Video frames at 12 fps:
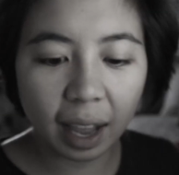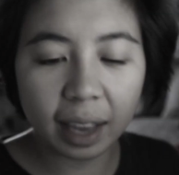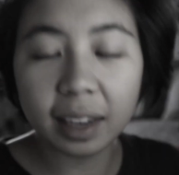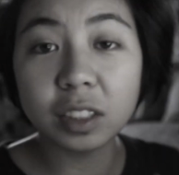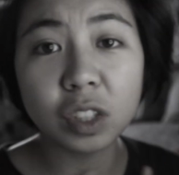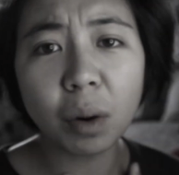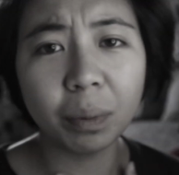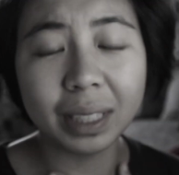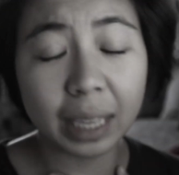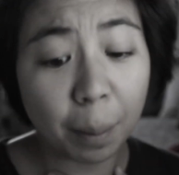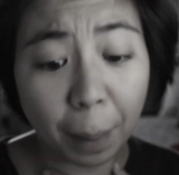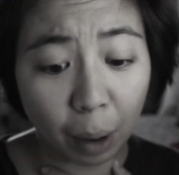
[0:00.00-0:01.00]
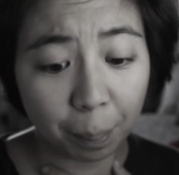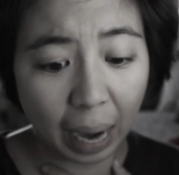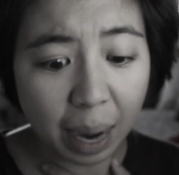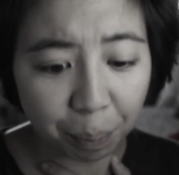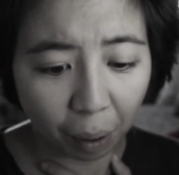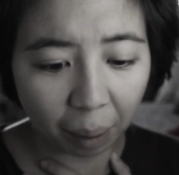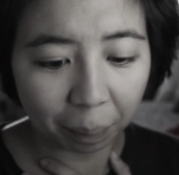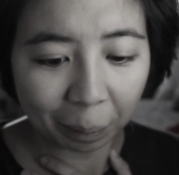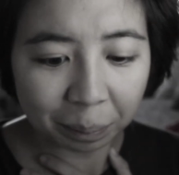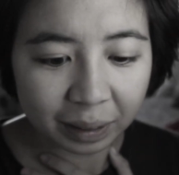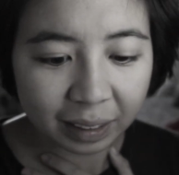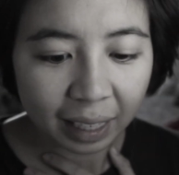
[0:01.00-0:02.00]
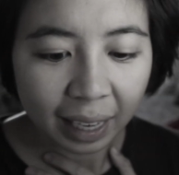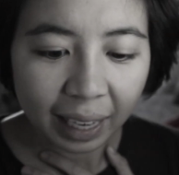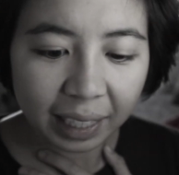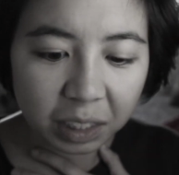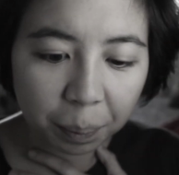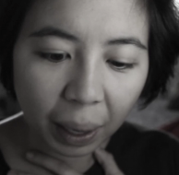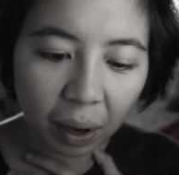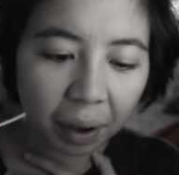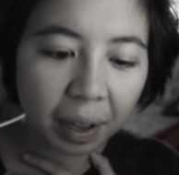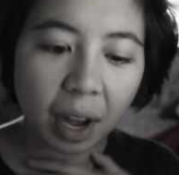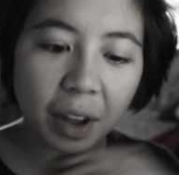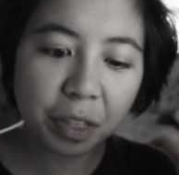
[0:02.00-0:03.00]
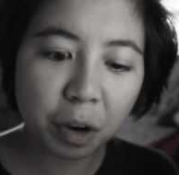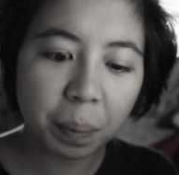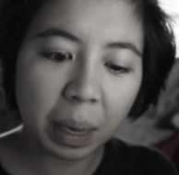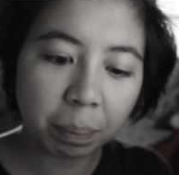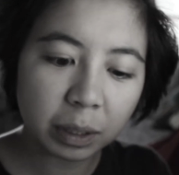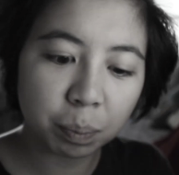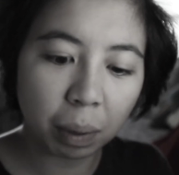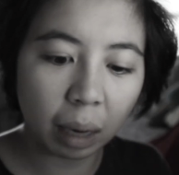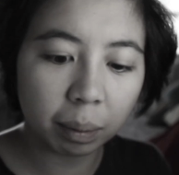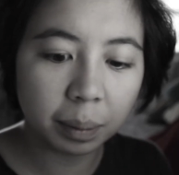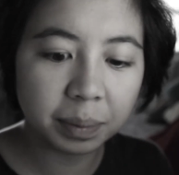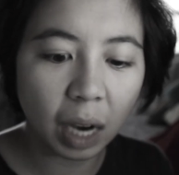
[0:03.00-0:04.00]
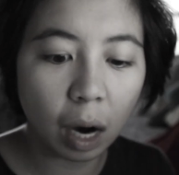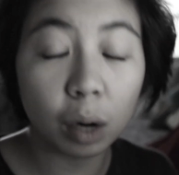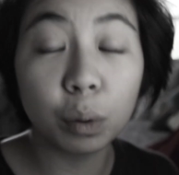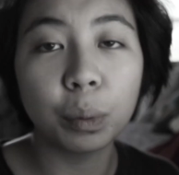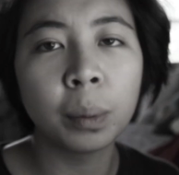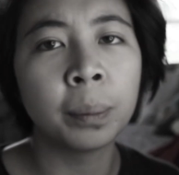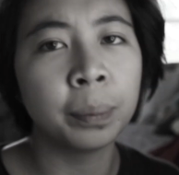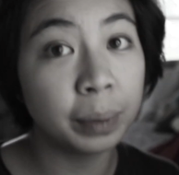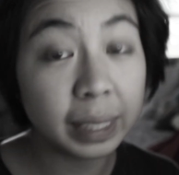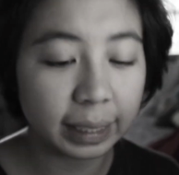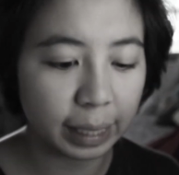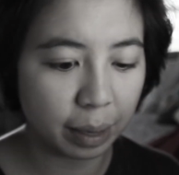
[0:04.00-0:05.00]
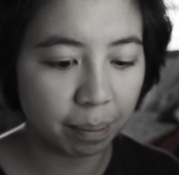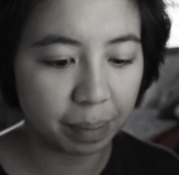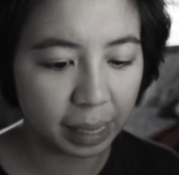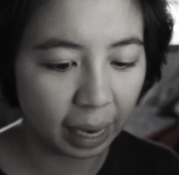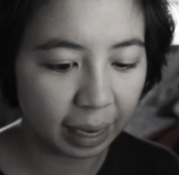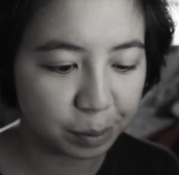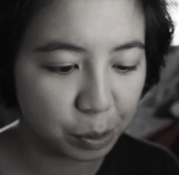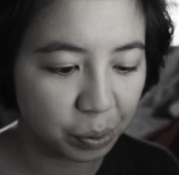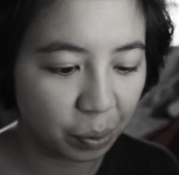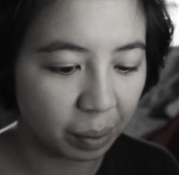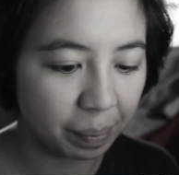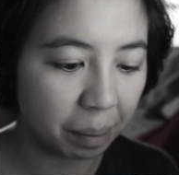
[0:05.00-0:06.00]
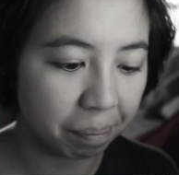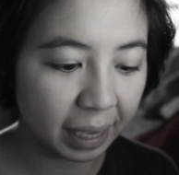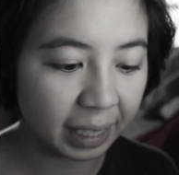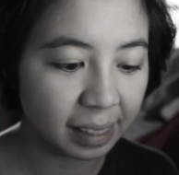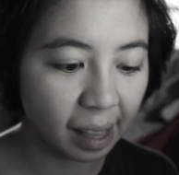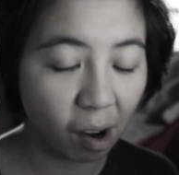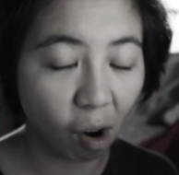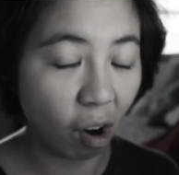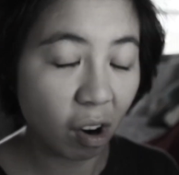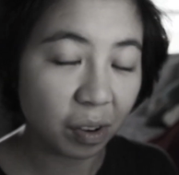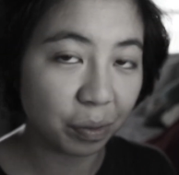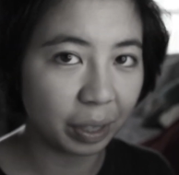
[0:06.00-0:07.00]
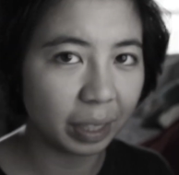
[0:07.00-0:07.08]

And it's not really about my problems. It's about how other people's problems are really beginning to annoy me because they aren't